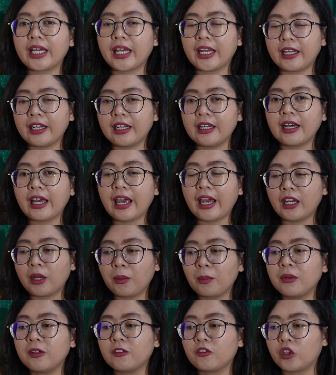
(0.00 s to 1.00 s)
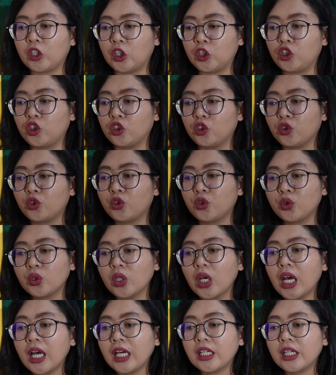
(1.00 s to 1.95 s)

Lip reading: in the animal tissues.